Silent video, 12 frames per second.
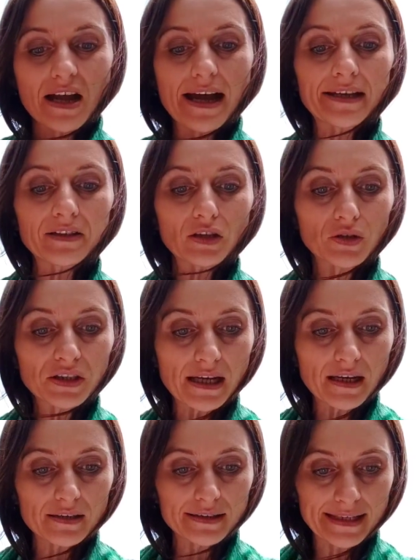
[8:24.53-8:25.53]
And on
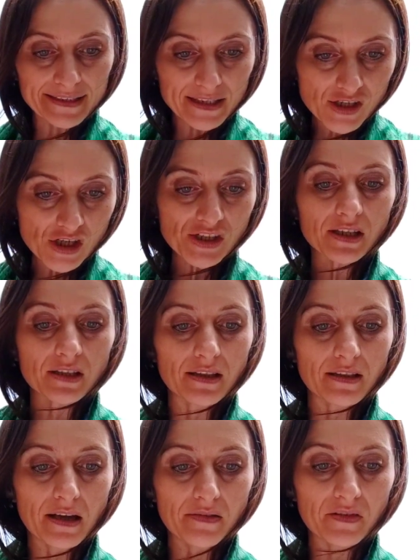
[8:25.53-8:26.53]
the energetic
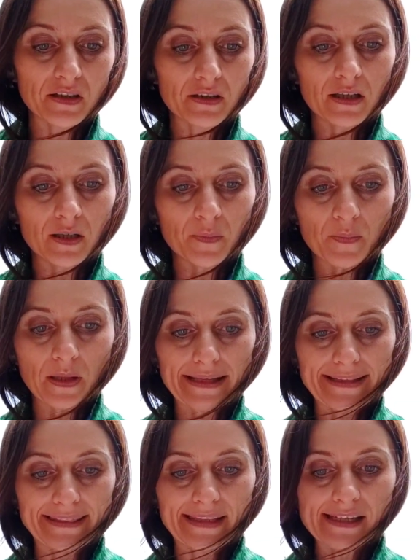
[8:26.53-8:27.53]
level,
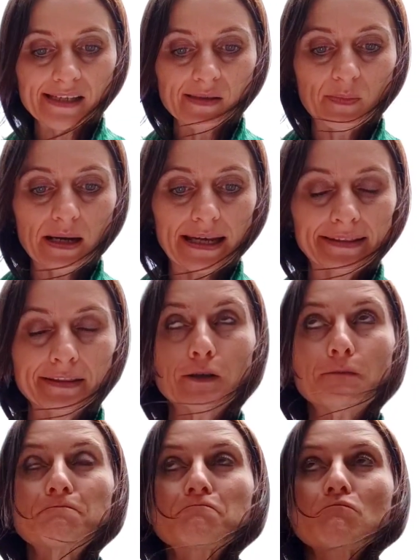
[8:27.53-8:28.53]
this blend
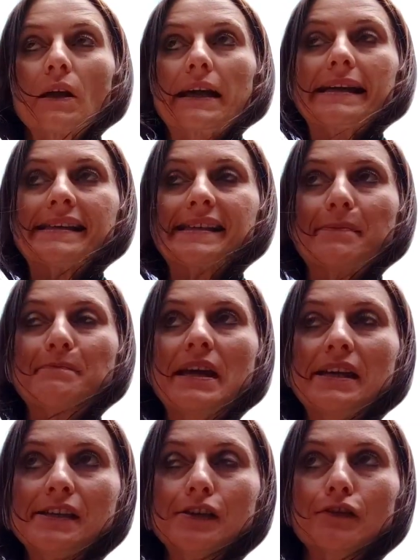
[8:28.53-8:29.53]
is
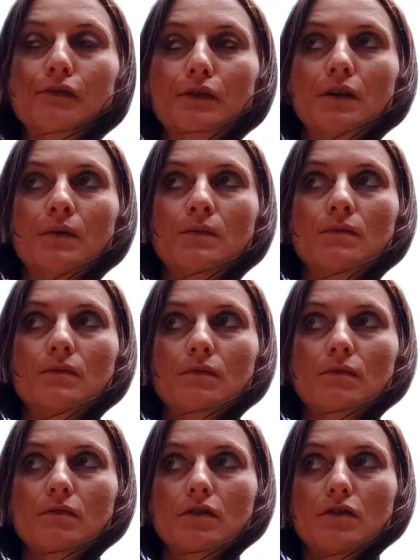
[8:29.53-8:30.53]
amazing
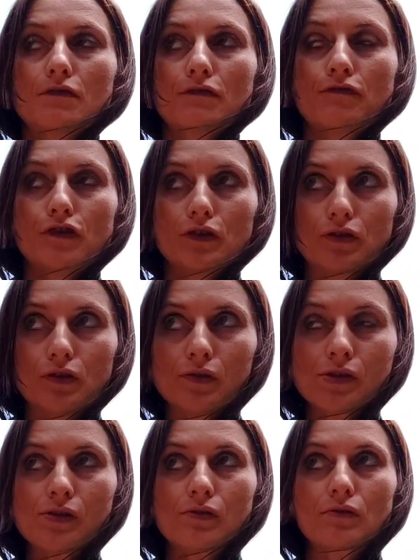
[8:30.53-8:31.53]
for
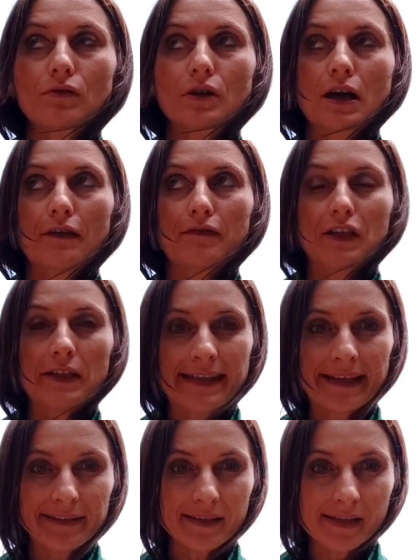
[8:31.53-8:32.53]
those who have the
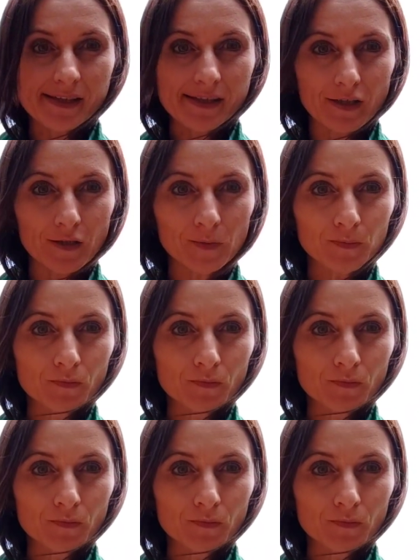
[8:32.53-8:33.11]
tendency